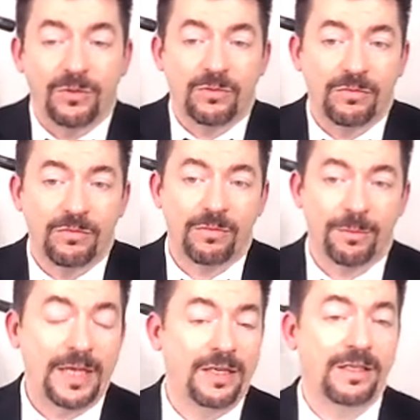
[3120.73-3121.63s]

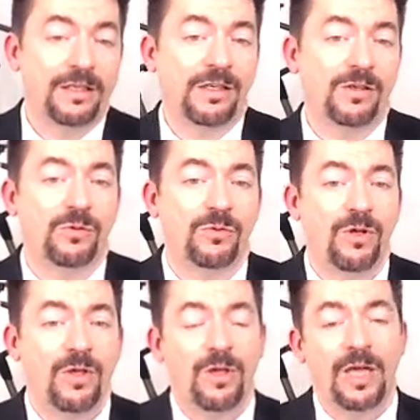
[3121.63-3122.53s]
men who
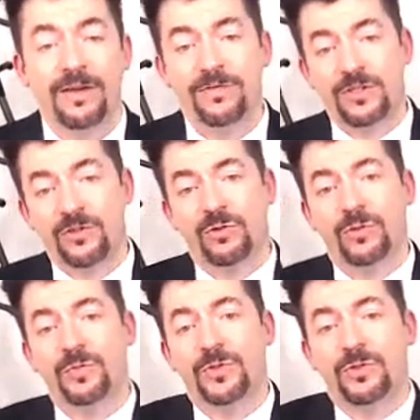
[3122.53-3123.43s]
have these
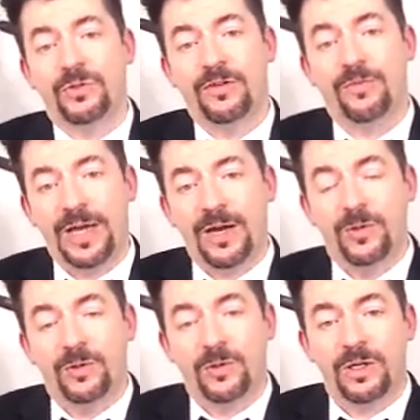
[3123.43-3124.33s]
groups or have power who
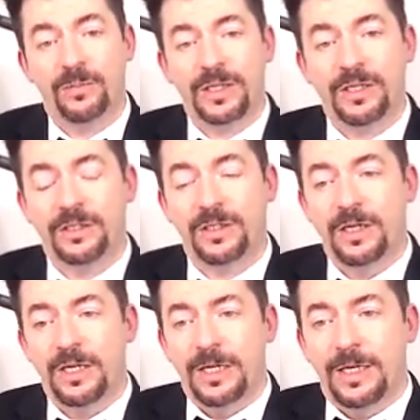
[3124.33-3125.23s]
come in.
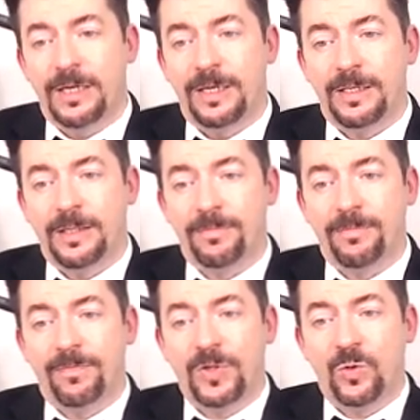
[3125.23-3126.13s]

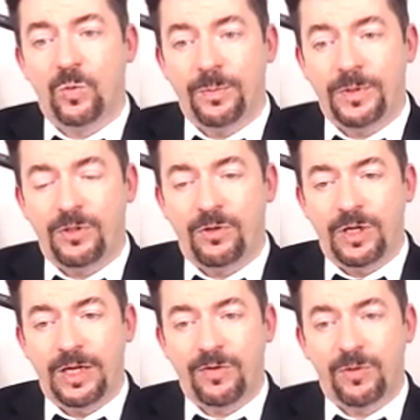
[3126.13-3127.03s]
Women
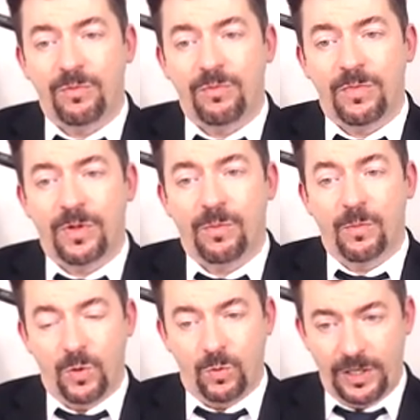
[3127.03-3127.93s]
have a more
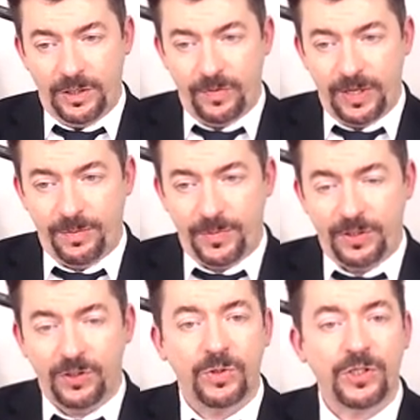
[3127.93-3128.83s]
well-developed
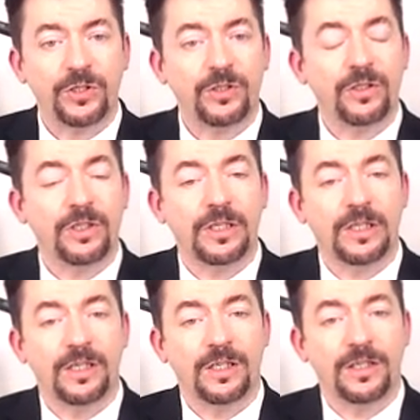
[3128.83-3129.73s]
intuition.
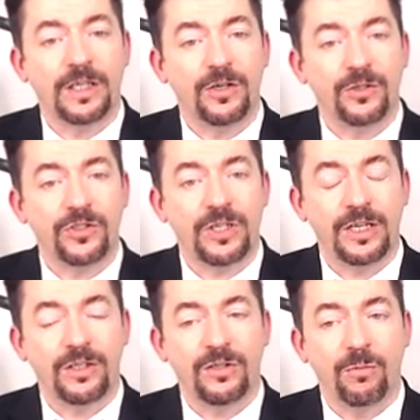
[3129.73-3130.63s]
They
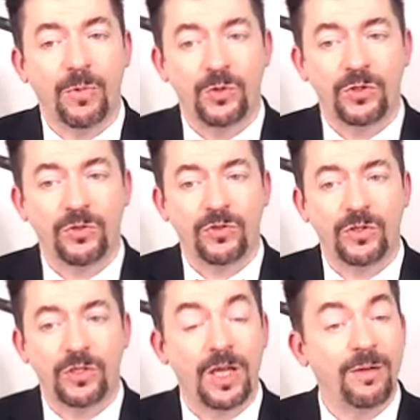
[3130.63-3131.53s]
understand emotions a
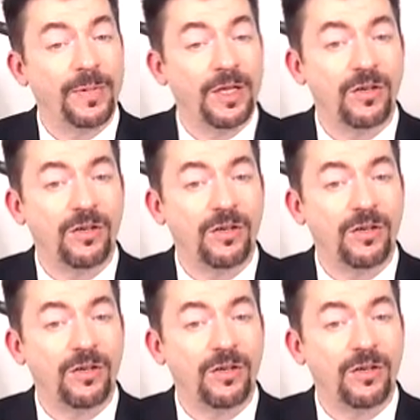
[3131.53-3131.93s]
lot better.